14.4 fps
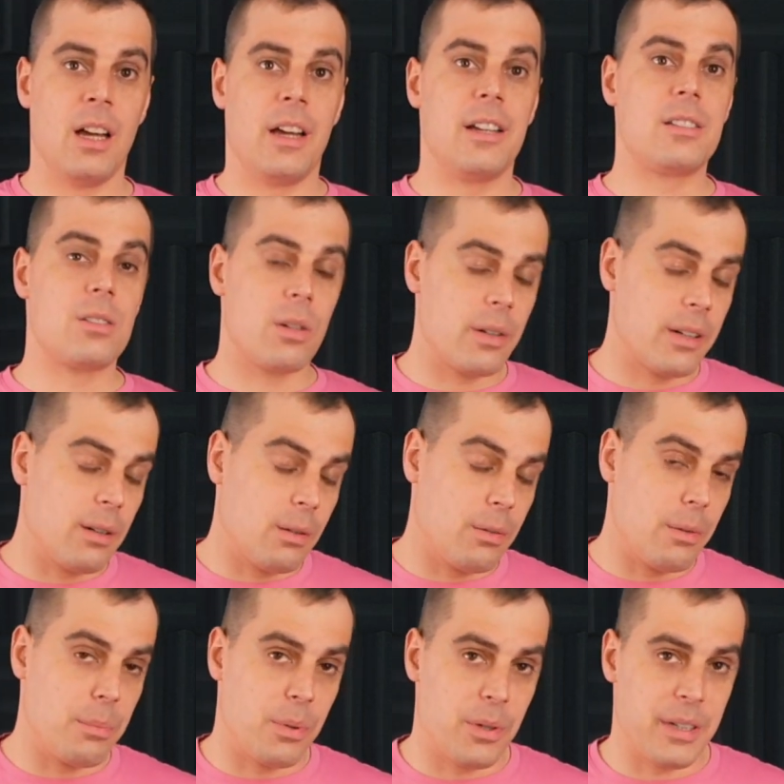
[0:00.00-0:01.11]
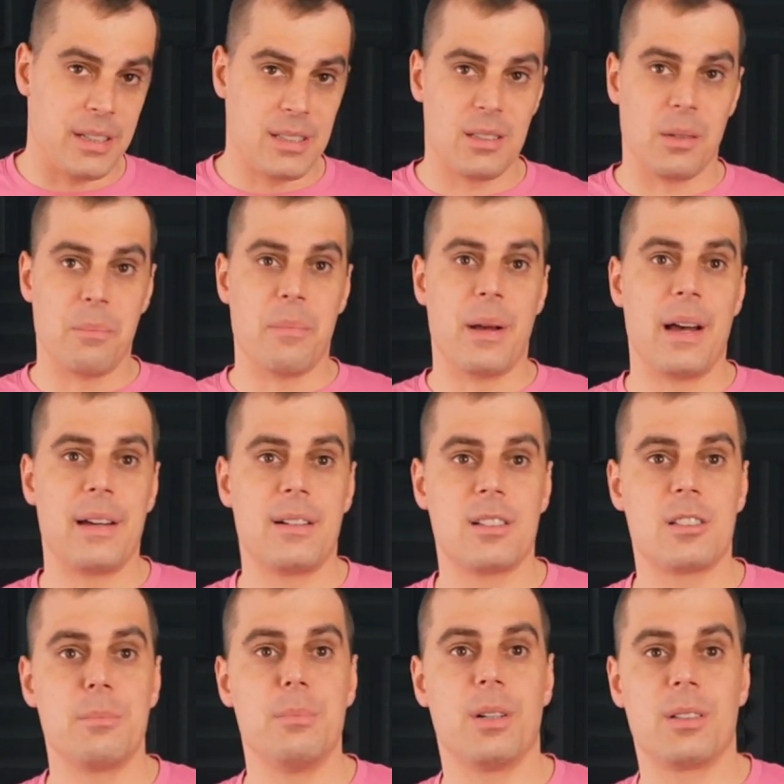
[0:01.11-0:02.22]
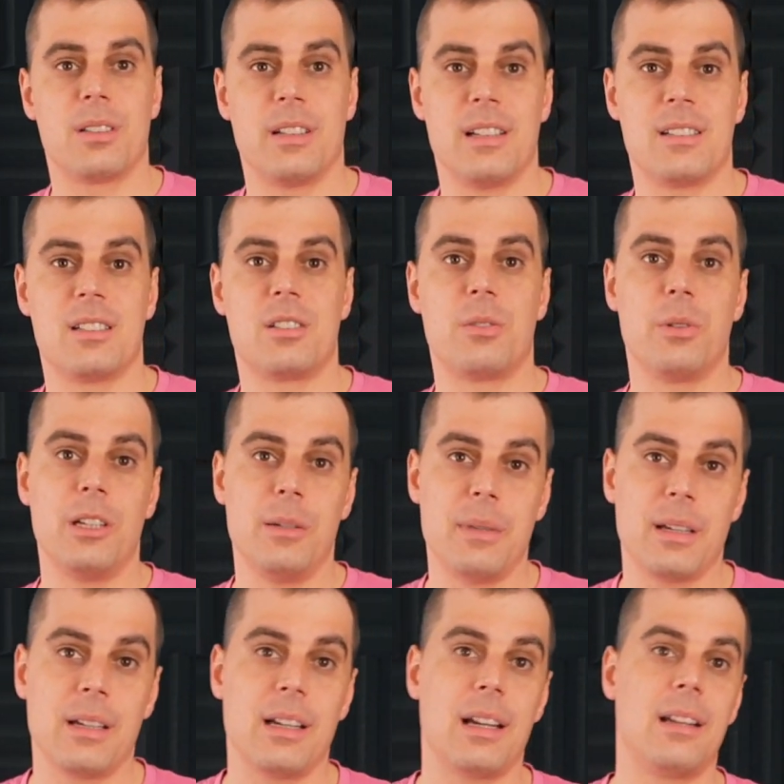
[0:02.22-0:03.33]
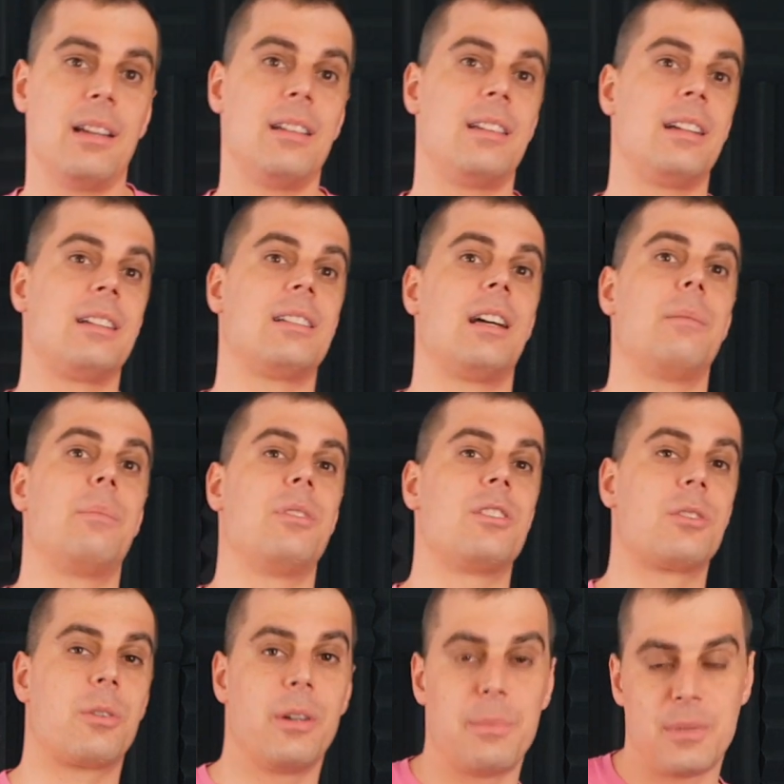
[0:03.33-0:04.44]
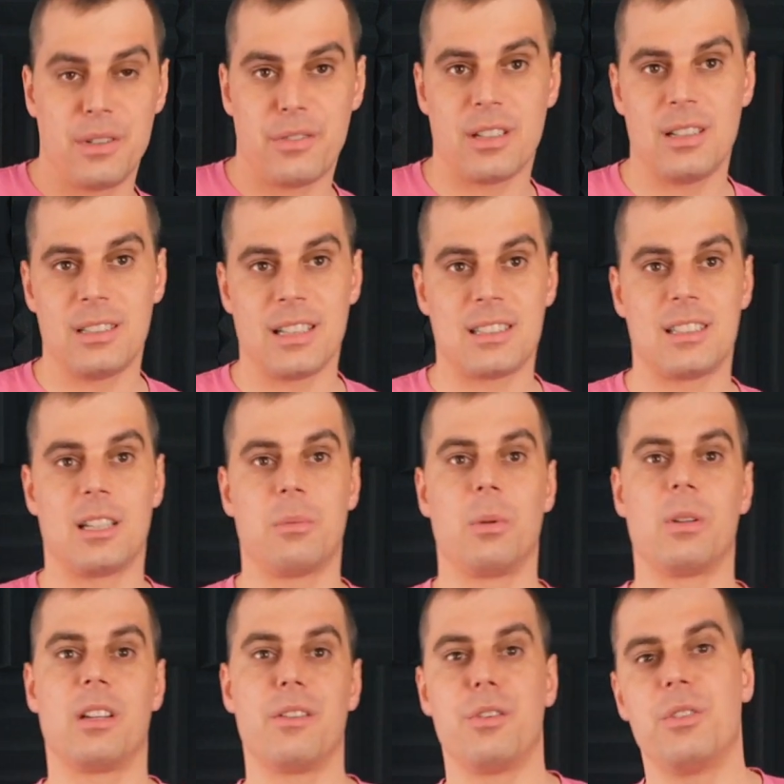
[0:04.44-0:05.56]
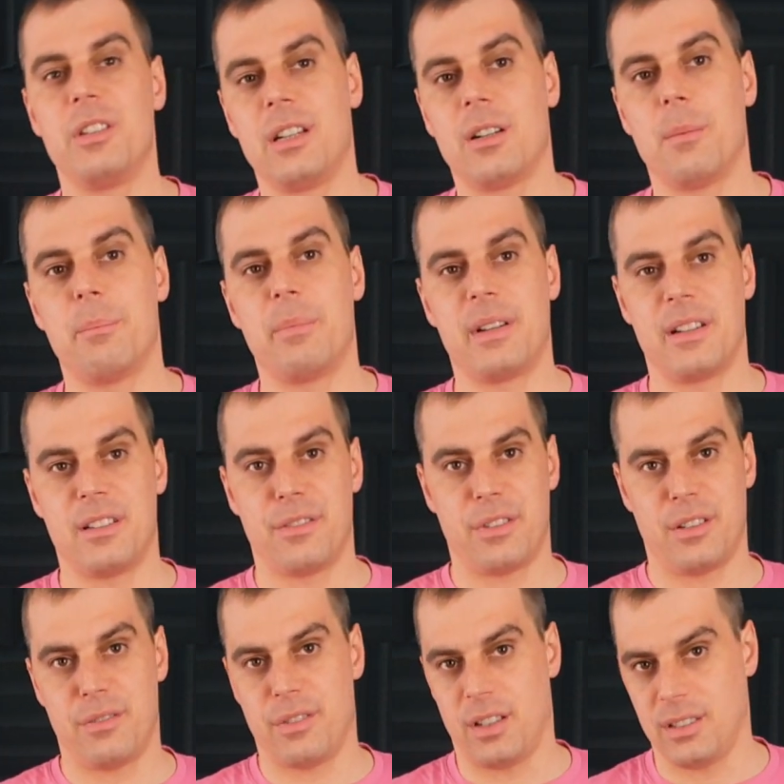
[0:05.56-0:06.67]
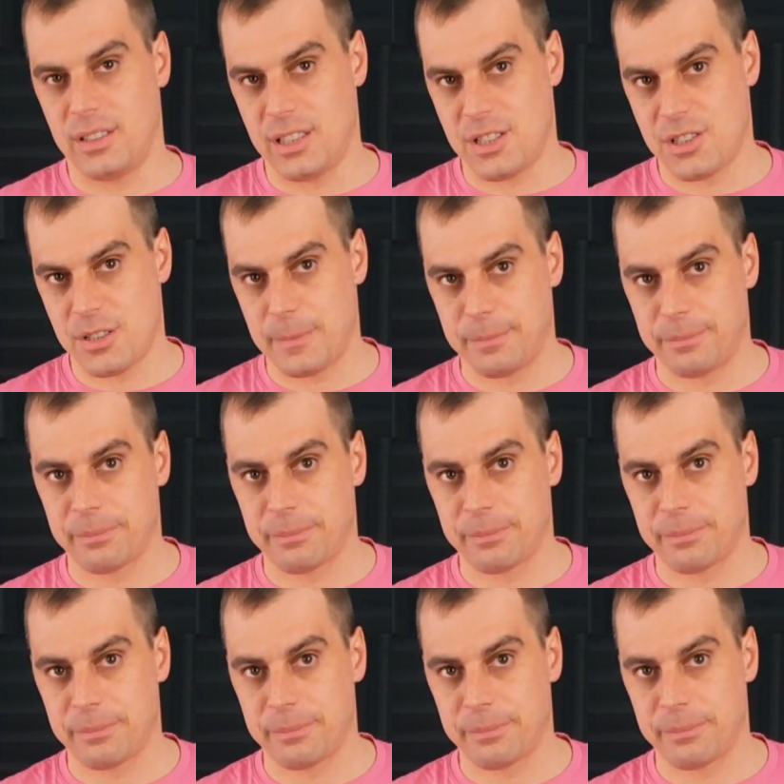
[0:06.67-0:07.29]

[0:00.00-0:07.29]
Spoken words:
Historical reporting still matters, but it's streaming analytics and prescriptive analytics that will give you the competitive advantage.